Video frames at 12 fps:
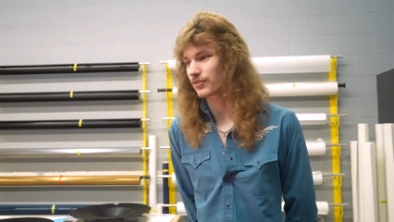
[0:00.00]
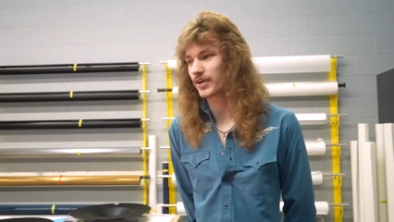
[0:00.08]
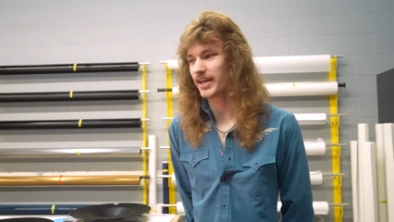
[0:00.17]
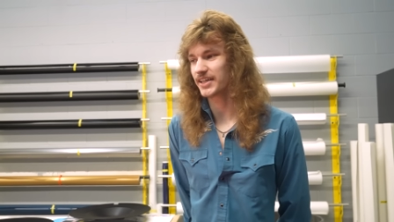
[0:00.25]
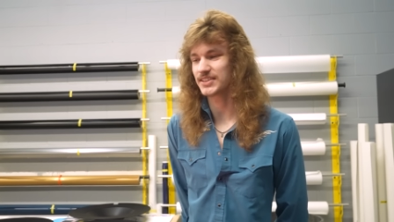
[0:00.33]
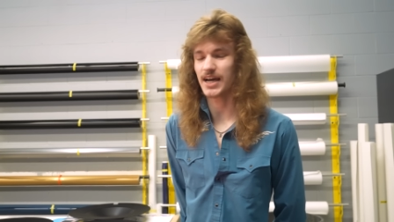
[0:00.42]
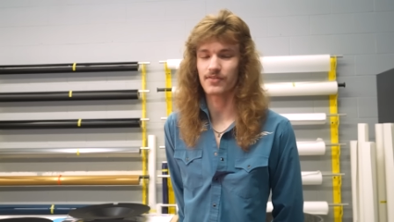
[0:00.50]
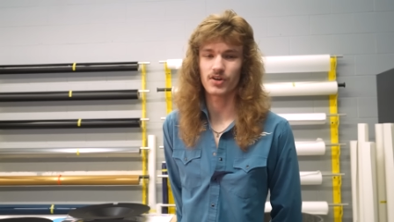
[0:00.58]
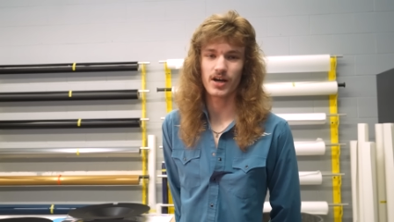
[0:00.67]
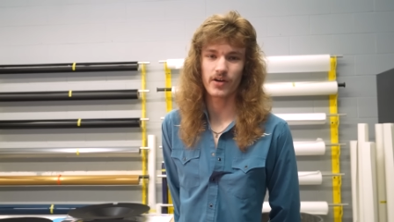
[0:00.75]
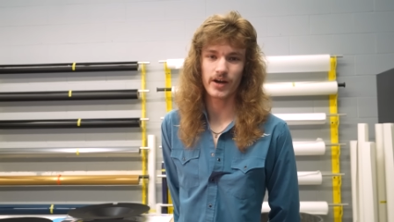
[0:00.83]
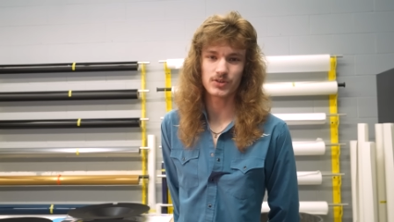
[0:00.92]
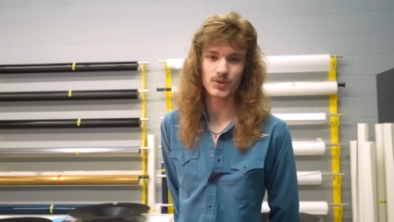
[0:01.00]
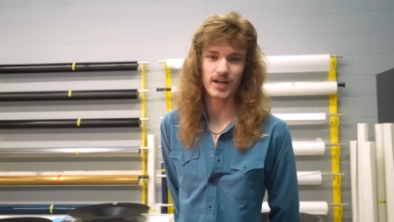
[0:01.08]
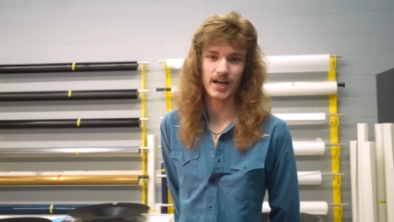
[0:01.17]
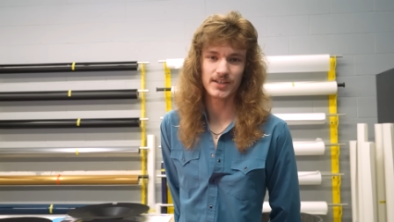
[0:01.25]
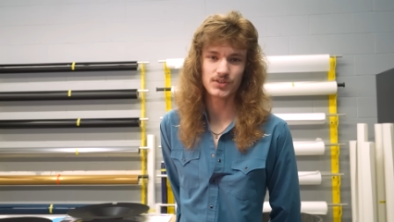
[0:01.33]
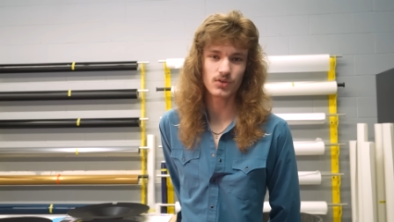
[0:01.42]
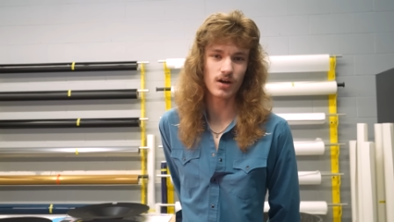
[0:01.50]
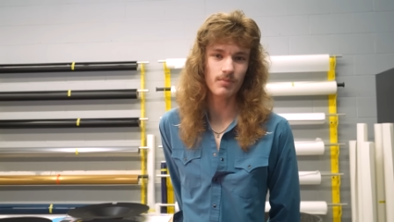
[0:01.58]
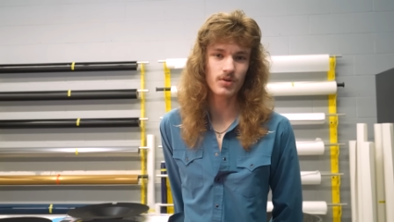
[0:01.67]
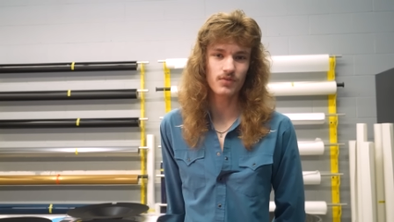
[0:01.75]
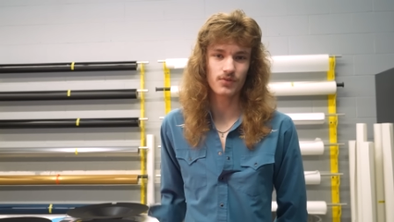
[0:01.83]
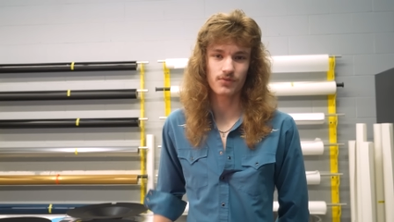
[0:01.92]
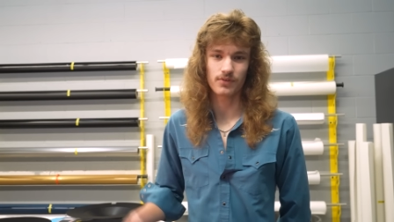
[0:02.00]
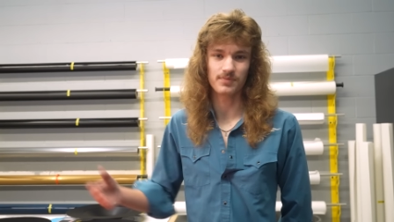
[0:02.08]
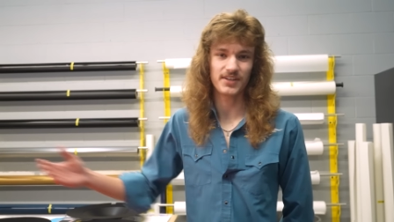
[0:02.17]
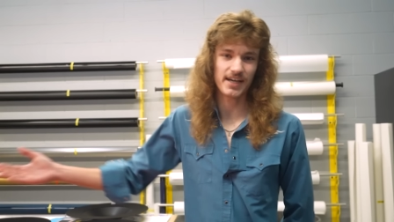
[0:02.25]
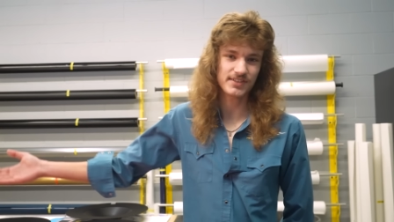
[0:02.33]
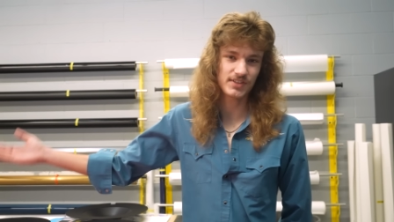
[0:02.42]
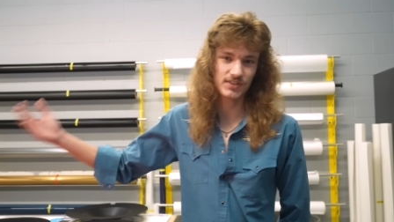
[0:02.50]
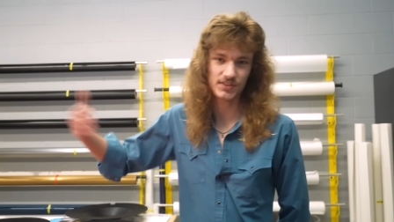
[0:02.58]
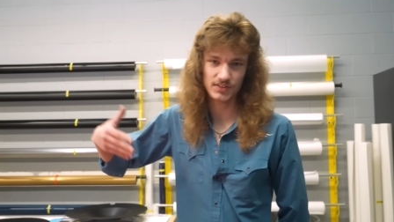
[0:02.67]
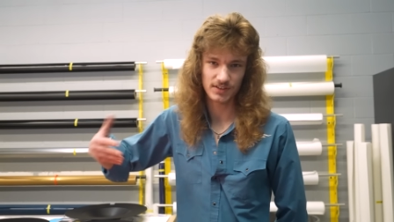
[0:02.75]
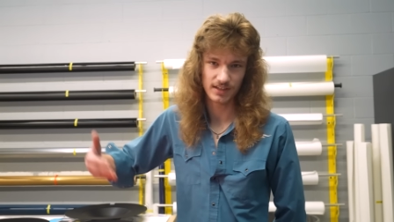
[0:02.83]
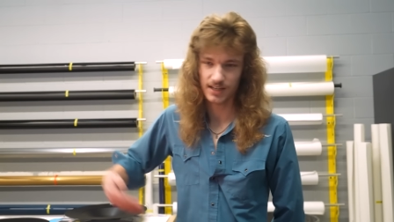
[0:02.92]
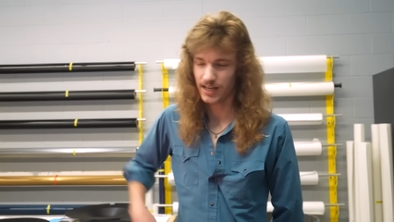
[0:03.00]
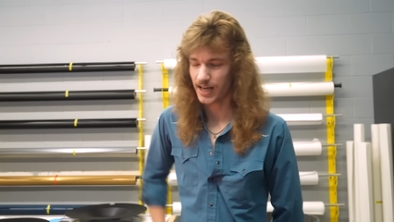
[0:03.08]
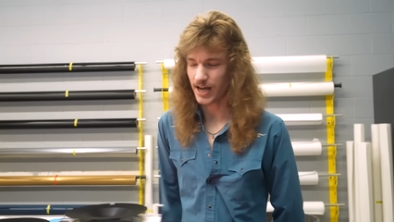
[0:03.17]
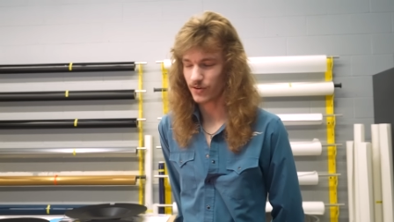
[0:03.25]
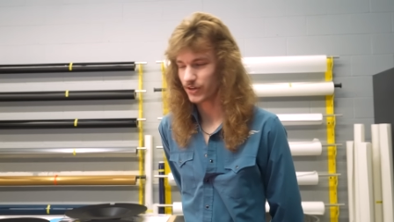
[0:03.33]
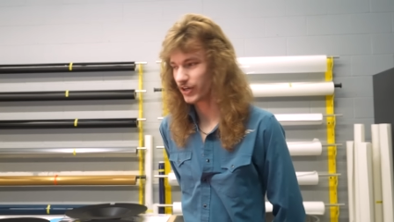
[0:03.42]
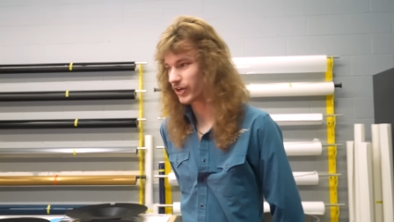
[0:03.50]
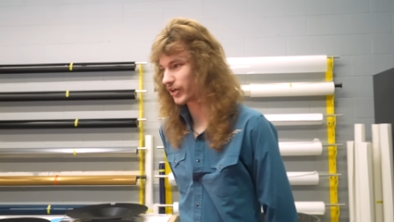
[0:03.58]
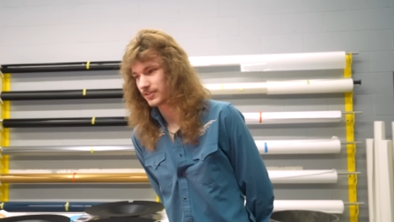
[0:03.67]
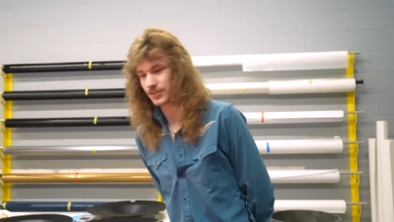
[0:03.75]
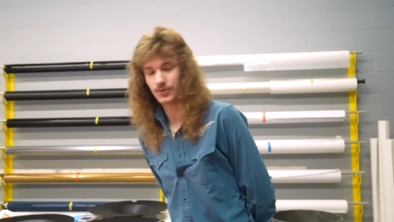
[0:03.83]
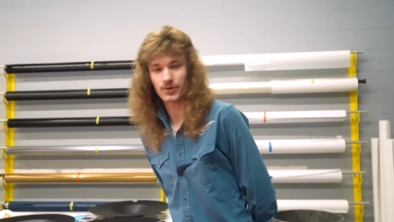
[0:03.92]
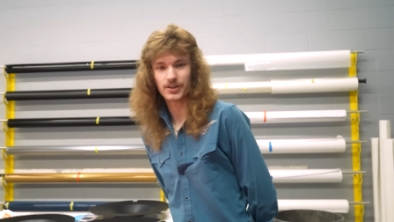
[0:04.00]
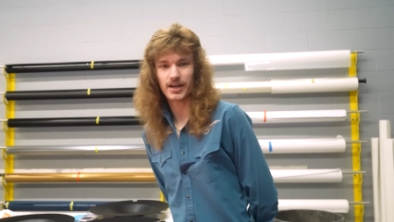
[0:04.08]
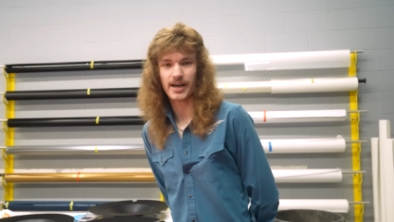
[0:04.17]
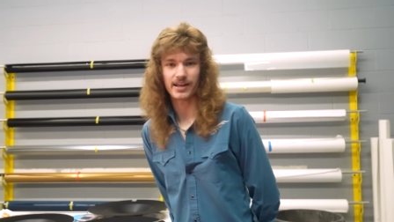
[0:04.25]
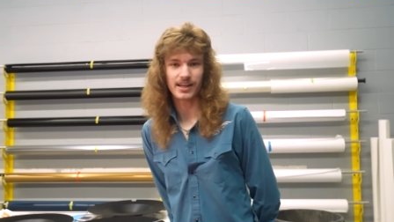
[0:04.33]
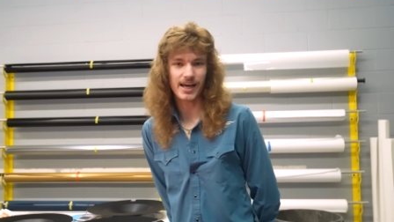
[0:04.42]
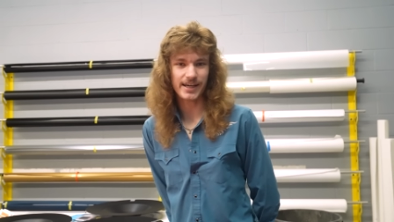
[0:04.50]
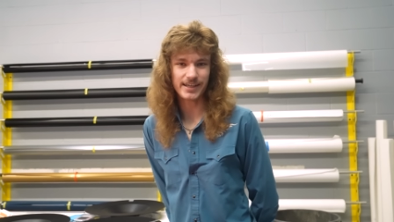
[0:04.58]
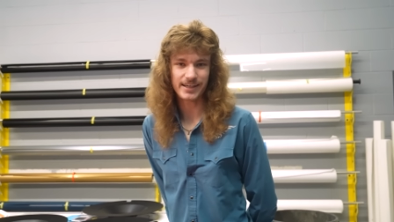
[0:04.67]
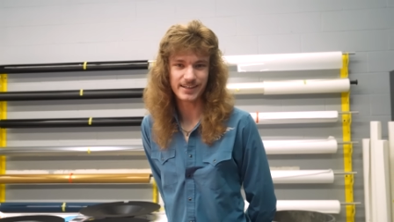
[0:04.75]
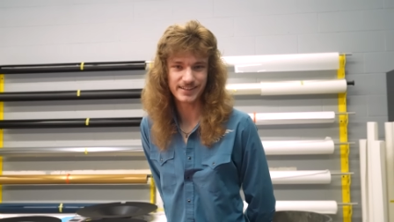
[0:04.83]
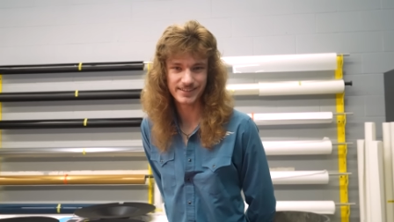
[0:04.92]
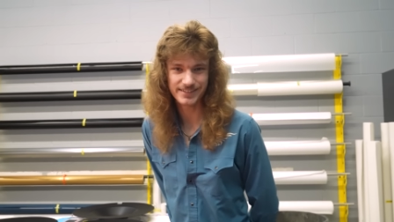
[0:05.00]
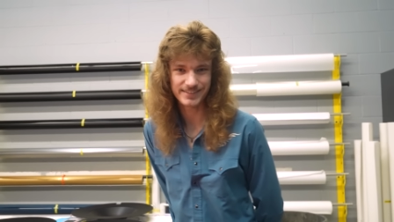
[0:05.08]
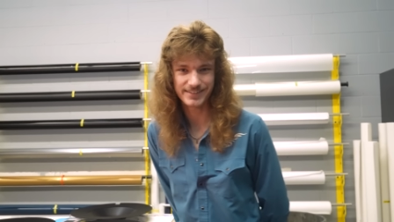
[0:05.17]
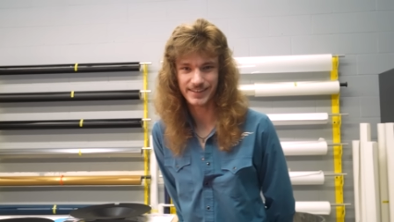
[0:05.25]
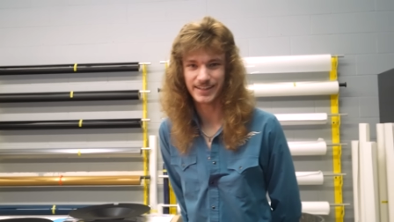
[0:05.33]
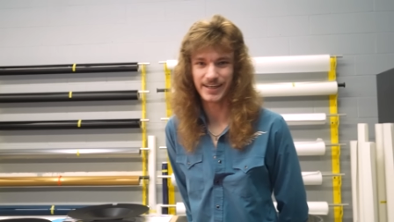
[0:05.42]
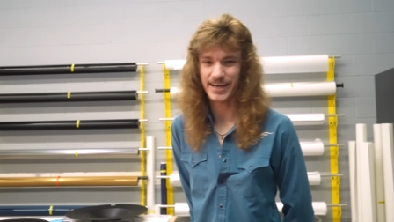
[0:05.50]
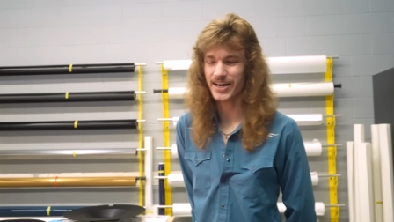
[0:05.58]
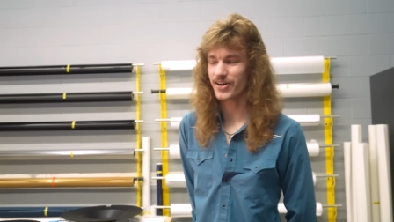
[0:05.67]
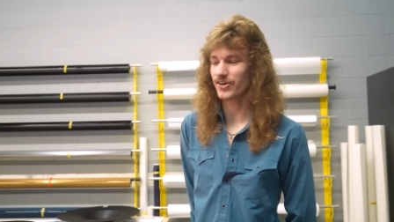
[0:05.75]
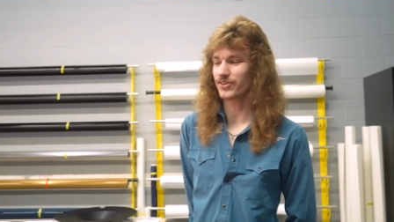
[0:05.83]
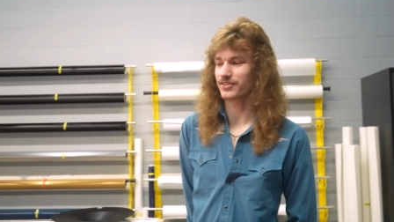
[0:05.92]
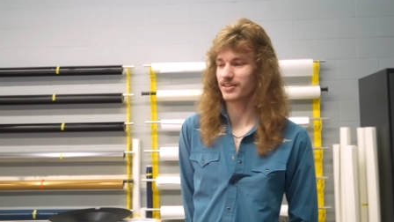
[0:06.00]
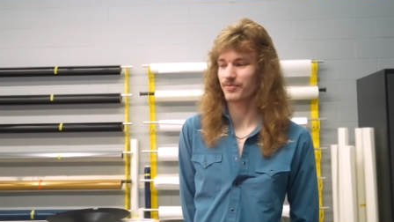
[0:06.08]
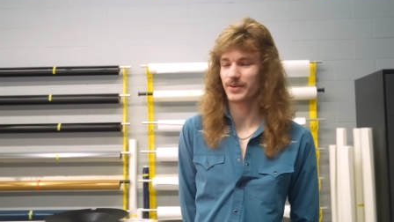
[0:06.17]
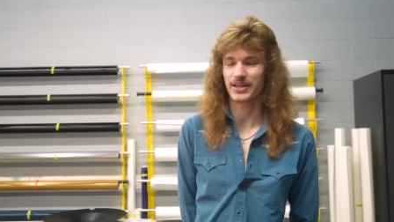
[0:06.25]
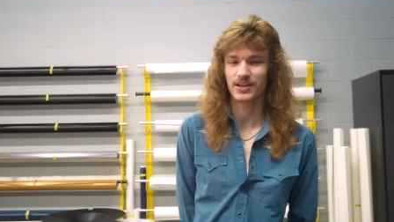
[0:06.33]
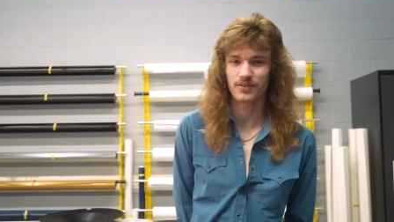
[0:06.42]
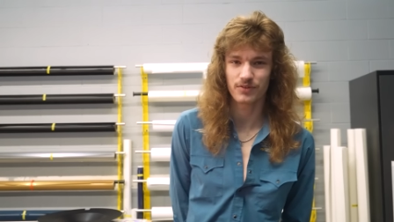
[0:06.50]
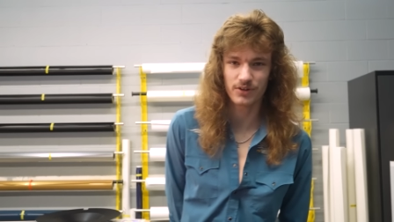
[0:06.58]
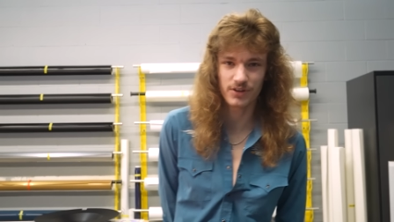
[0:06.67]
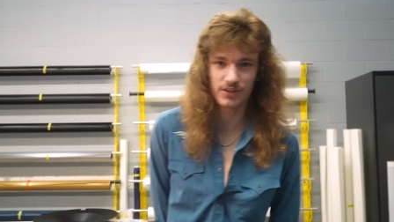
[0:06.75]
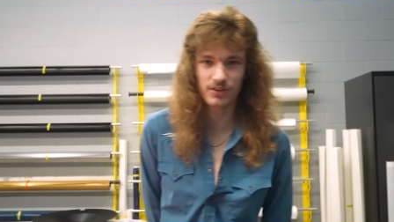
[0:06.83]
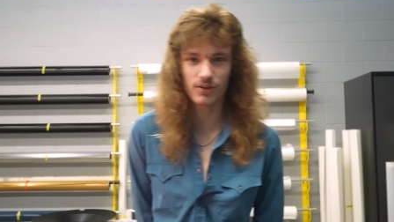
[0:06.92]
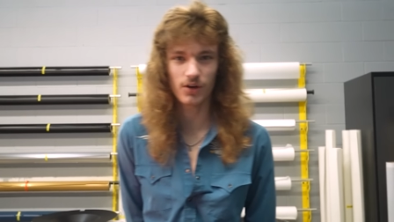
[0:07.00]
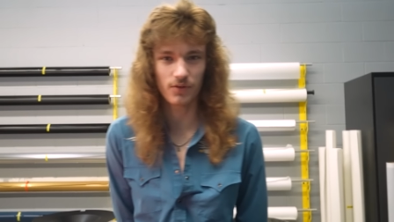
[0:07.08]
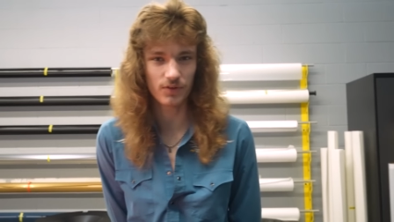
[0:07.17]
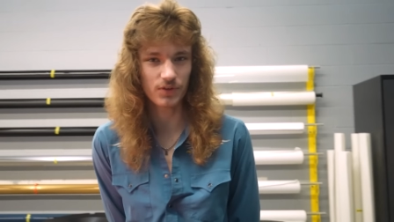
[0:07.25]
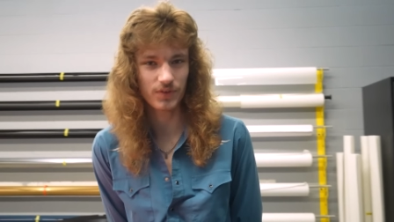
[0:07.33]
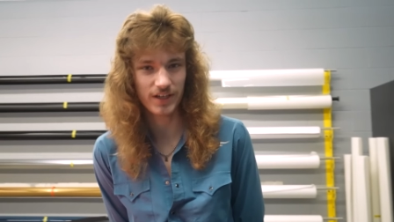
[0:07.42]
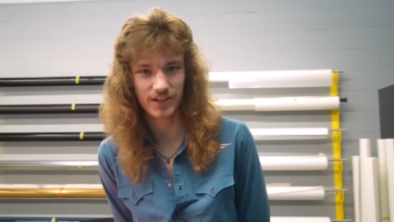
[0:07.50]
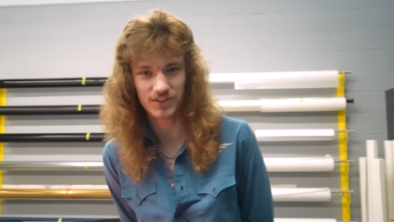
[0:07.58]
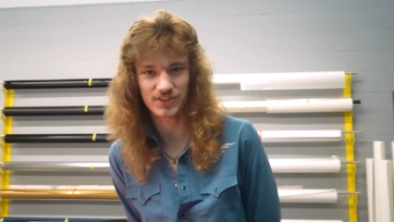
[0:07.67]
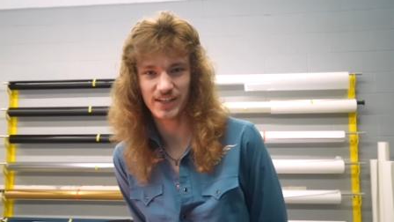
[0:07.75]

Three days after I graduated high school, I moved from Texas out here to North Kakalaki and now I've been here for a little over three years